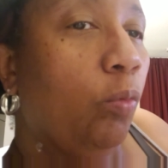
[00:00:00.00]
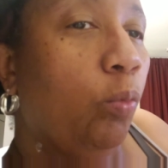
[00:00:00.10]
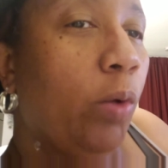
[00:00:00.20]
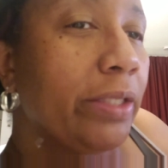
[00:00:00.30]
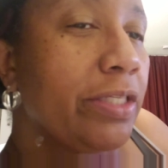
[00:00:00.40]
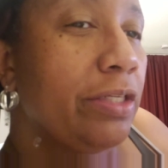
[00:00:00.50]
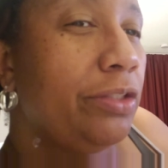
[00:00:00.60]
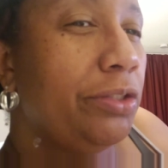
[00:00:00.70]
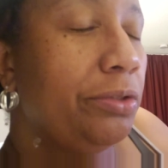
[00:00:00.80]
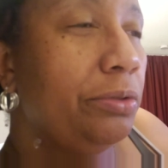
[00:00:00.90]
what to
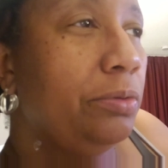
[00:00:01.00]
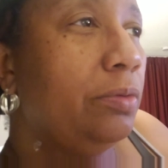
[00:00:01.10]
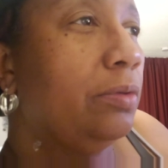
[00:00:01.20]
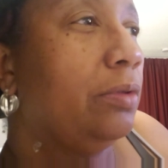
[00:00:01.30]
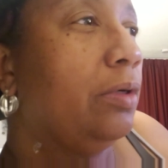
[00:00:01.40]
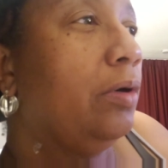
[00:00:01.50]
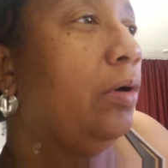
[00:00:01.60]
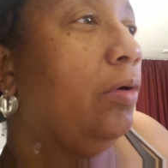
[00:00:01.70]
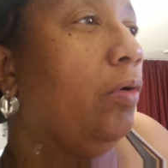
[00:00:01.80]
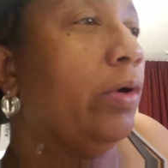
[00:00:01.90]
do
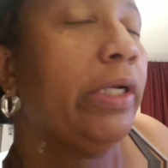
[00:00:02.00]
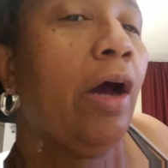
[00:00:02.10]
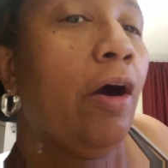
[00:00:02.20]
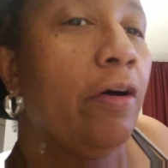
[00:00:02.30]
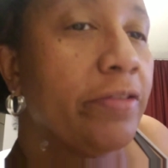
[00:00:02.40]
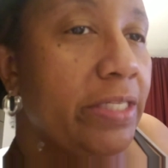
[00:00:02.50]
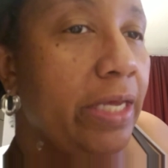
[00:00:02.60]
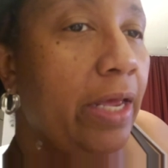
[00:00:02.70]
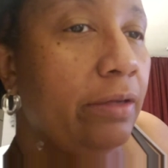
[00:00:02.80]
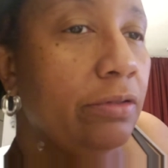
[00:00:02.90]
on the
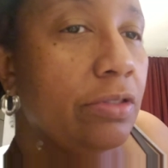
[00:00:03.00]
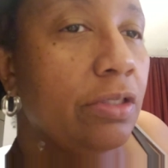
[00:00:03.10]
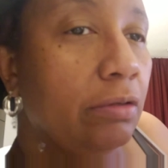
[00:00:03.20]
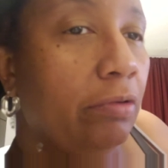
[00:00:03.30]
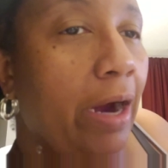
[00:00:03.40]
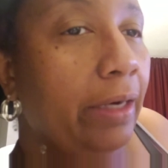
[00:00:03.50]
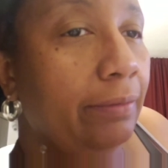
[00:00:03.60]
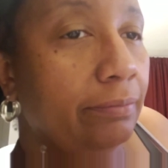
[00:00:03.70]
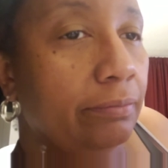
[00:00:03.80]
offset to the right.